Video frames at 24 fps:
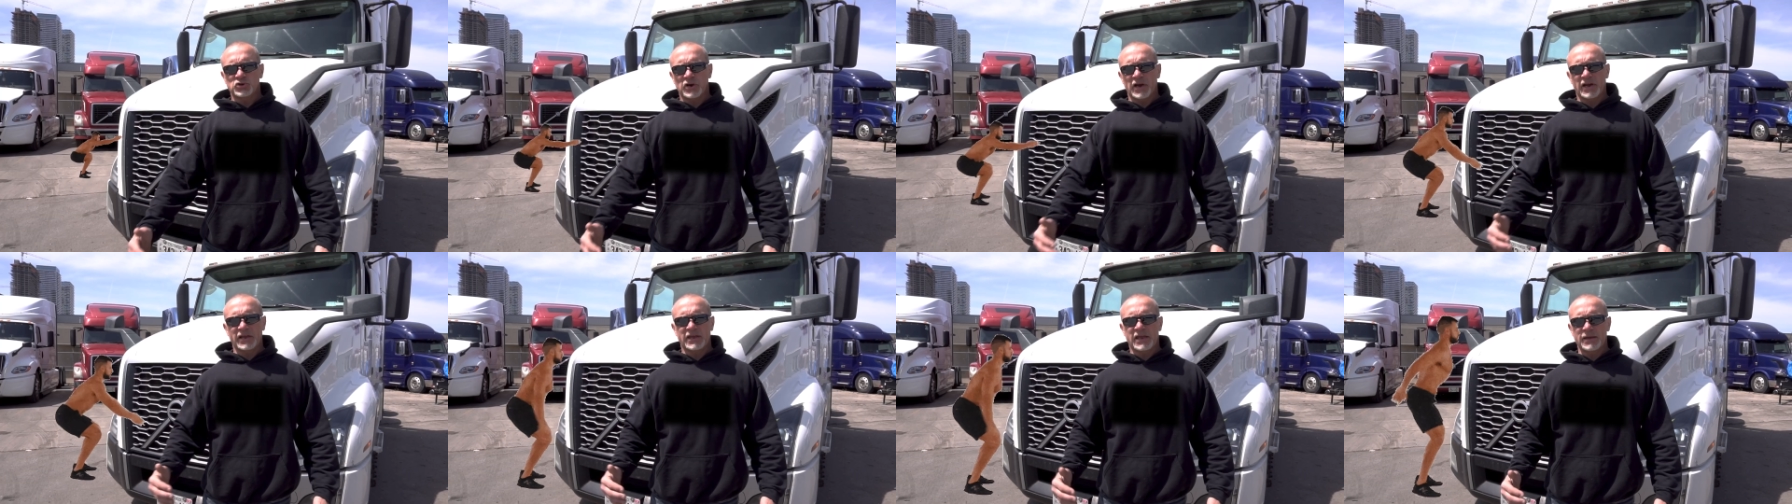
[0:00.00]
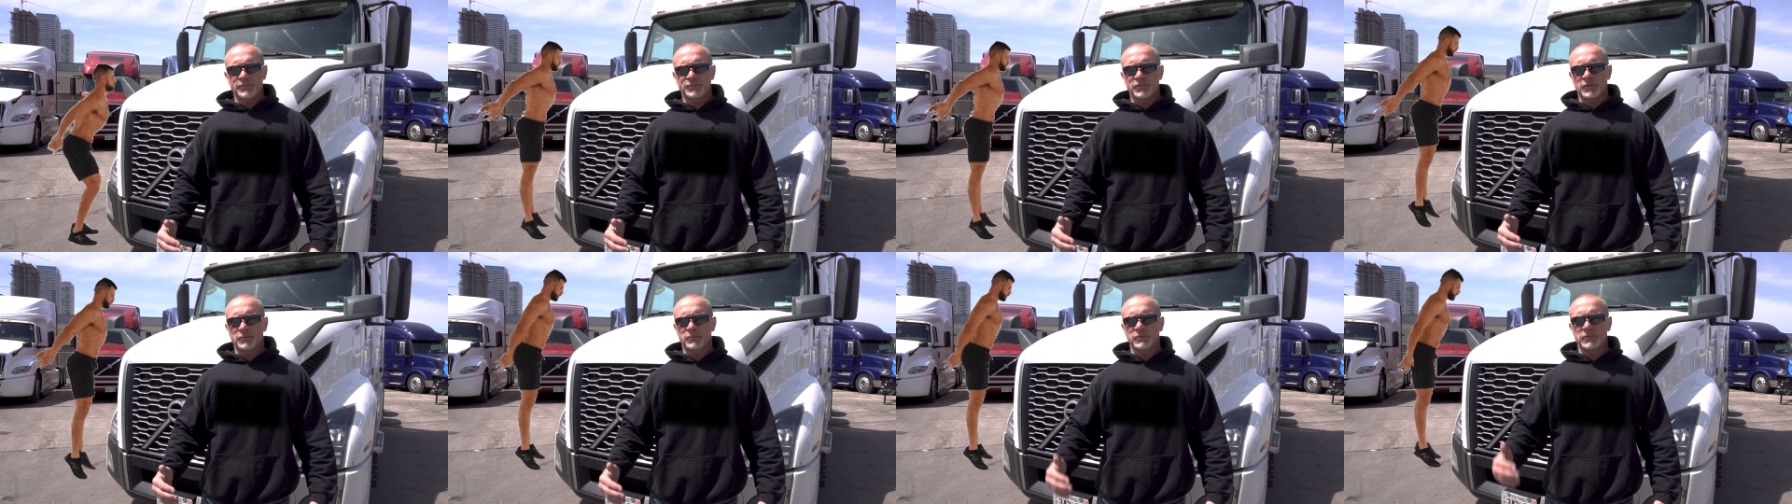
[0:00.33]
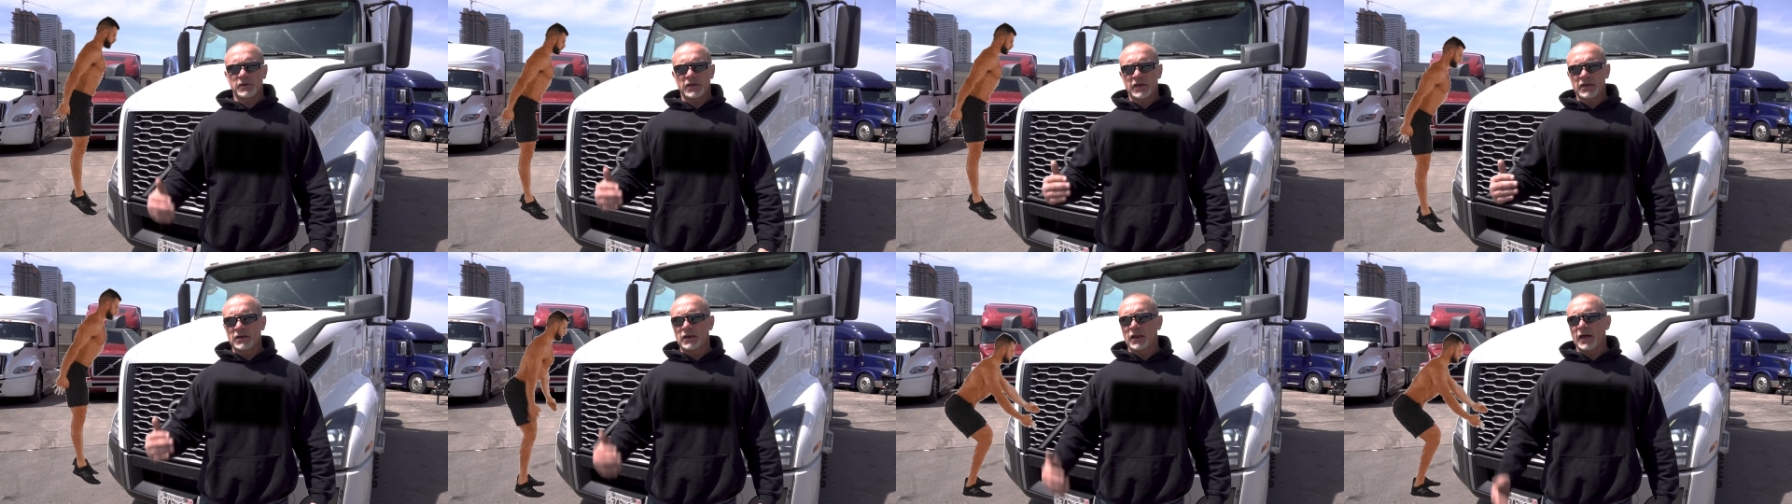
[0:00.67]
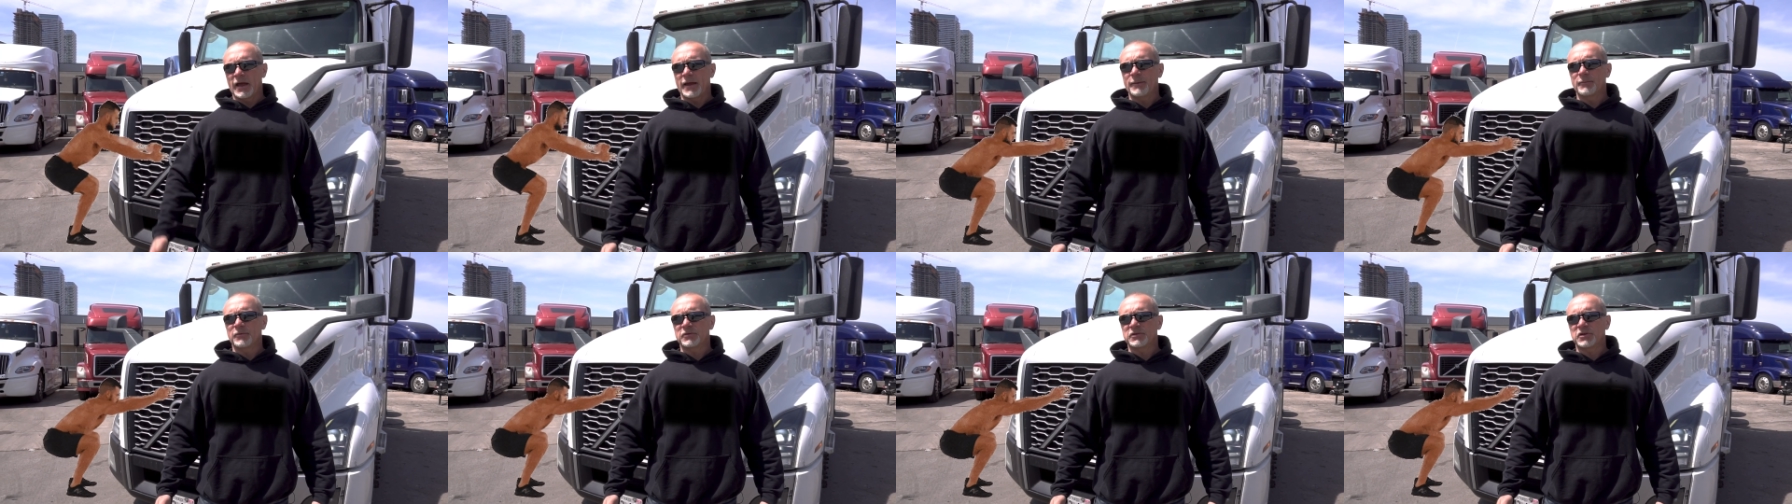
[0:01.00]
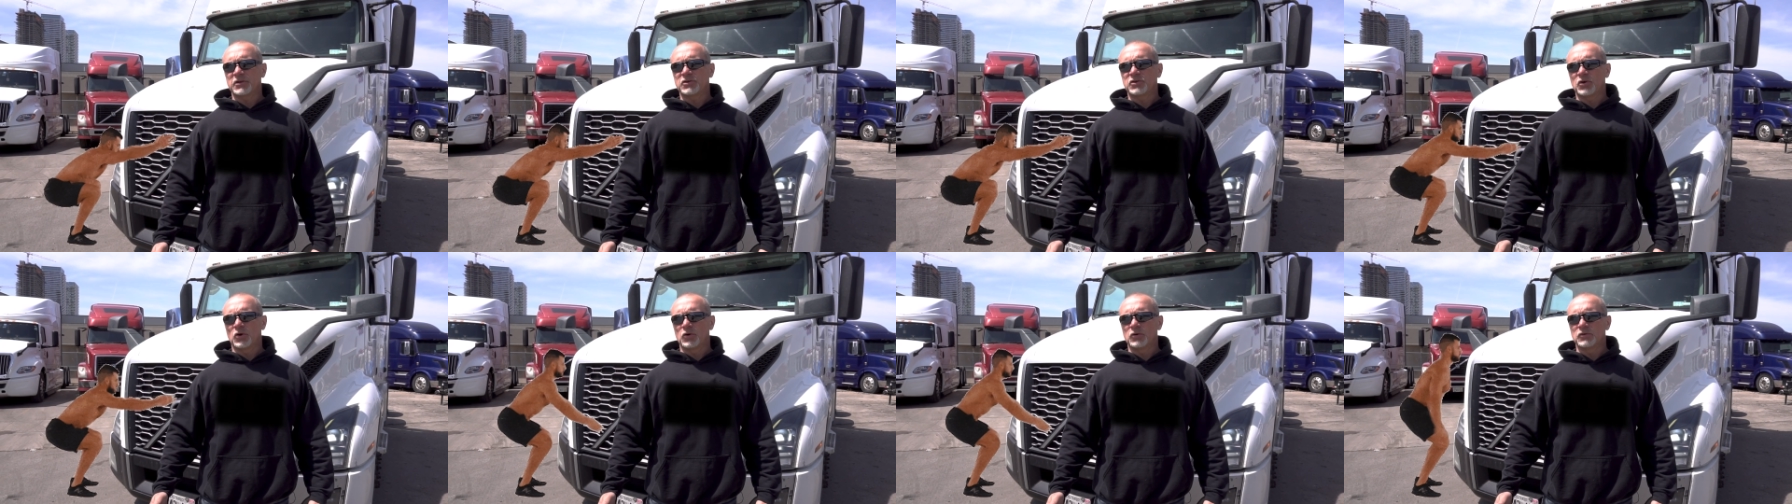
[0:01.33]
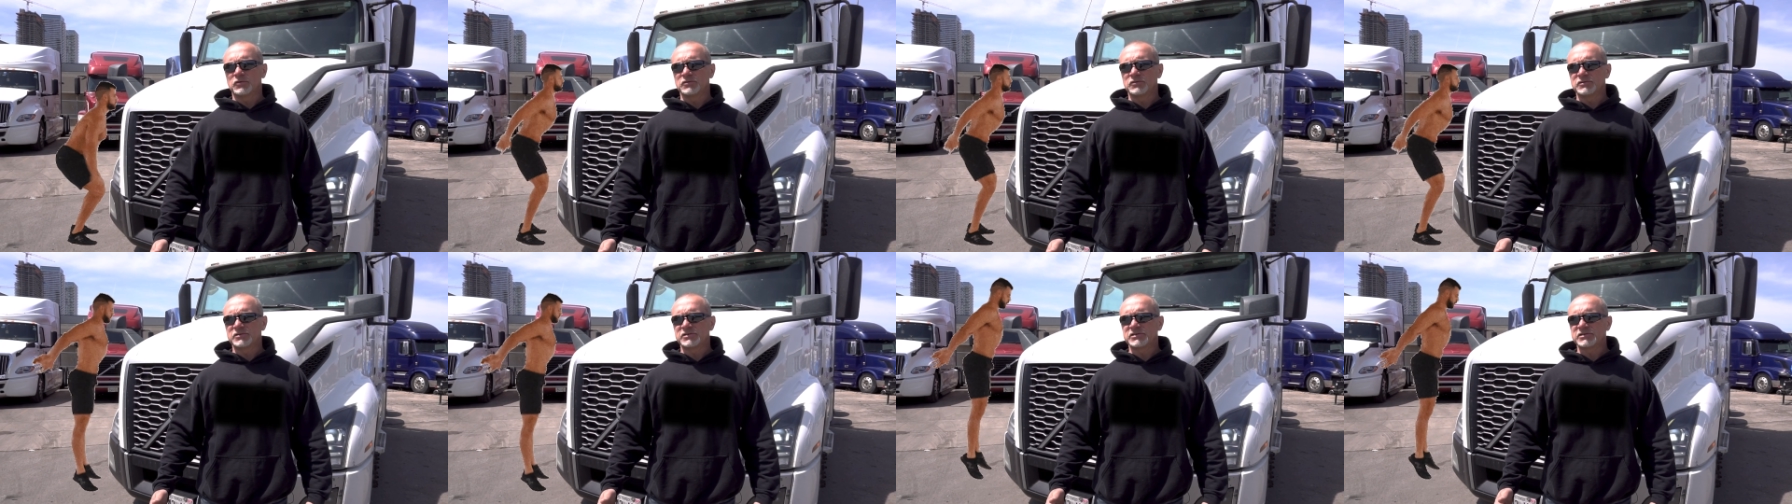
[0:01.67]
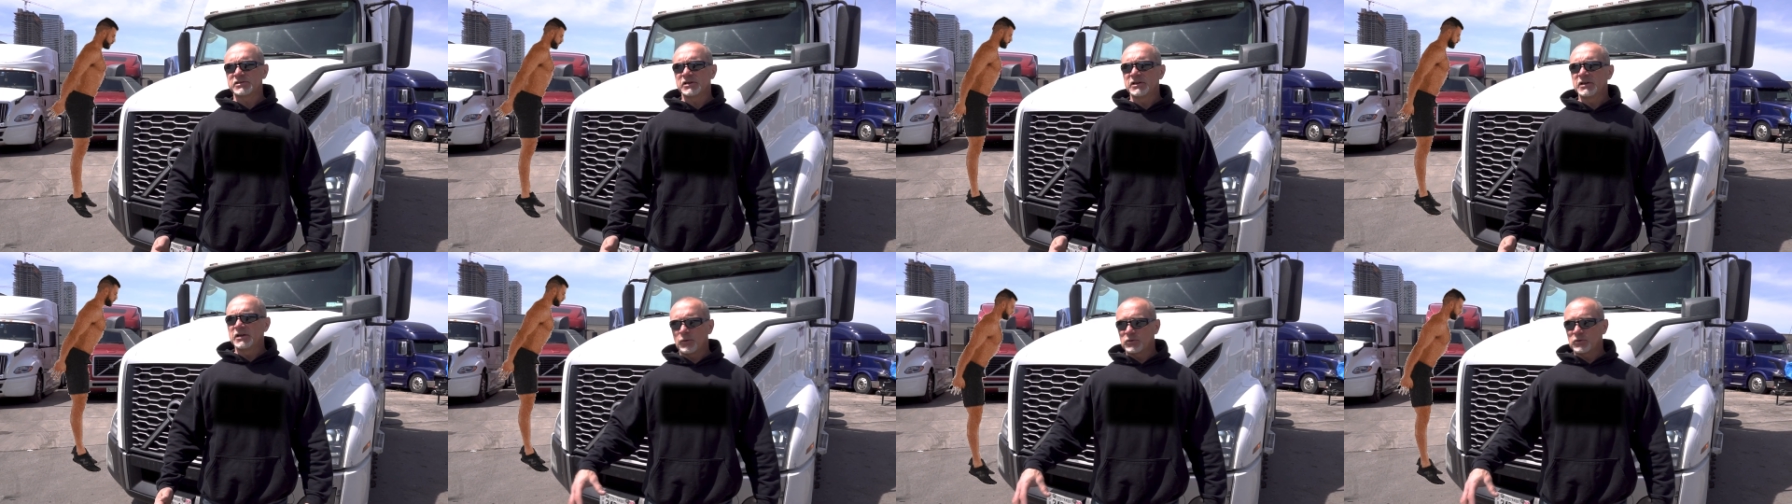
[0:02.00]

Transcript: try to keep them in line with the toes,